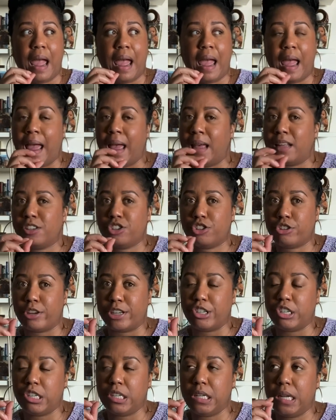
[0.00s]
as
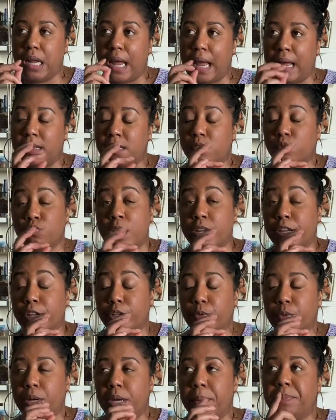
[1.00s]
stretchy as
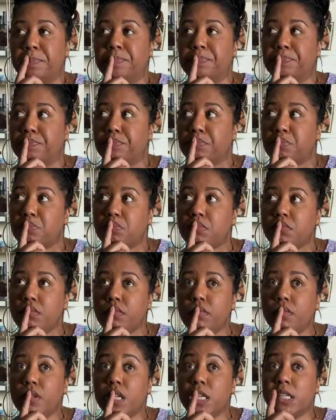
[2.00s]
regular rib.
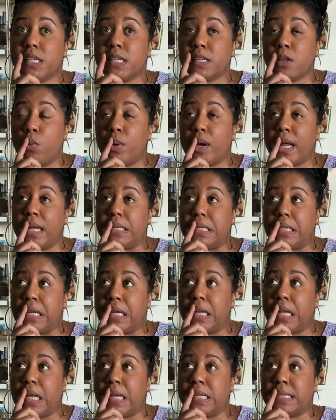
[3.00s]
So what I
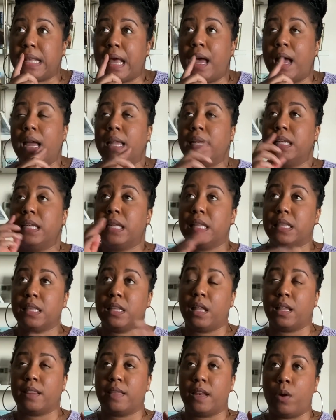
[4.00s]
did is I knitted the
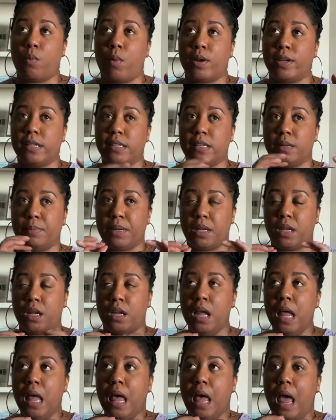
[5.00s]
length that I wanted it to be,
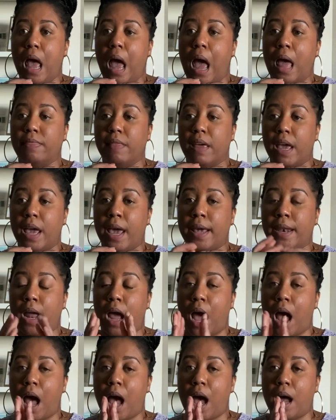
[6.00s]
and then
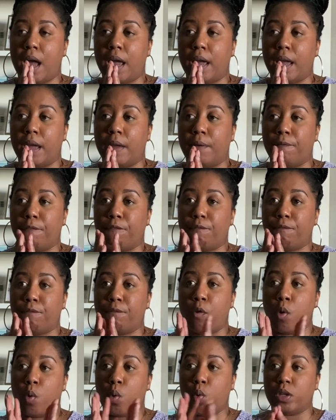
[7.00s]
I
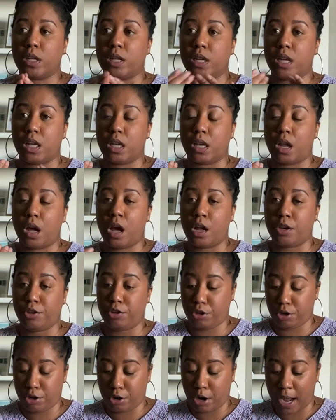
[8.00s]
folded it
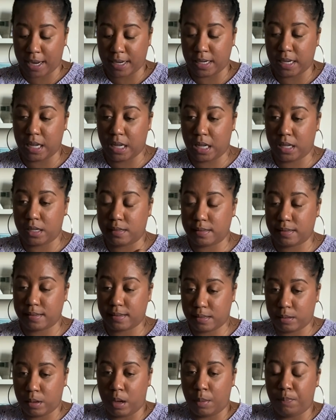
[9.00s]
under. I knit
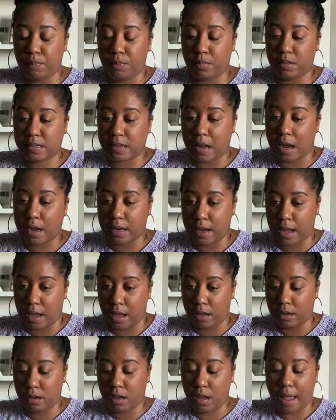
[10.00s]
a
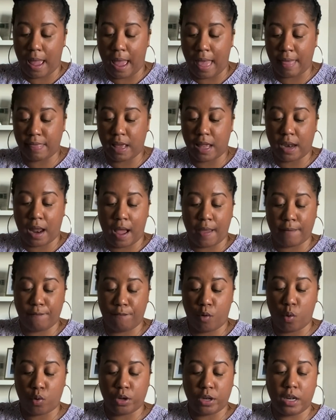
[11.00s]
stockinette and then I
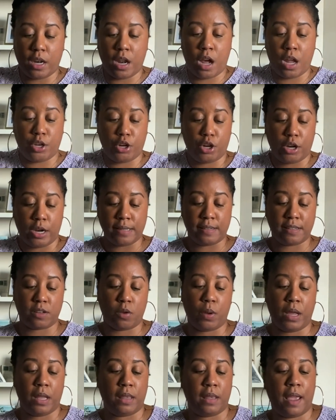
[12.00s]
folded it under, and so
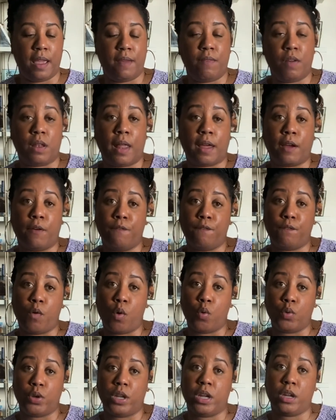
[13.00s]
it gave it like a
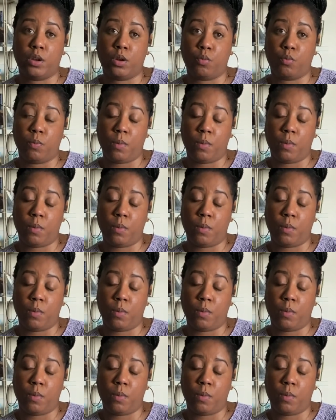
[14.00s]
folded,